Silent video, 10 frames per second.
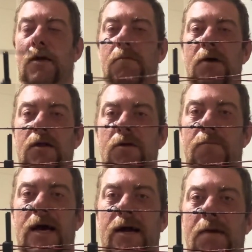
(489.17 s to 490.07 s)
my little
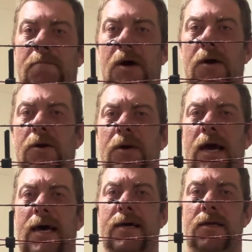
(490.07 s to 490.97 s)
backup bow
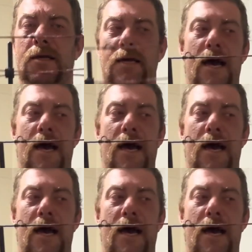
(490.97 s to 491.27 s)
as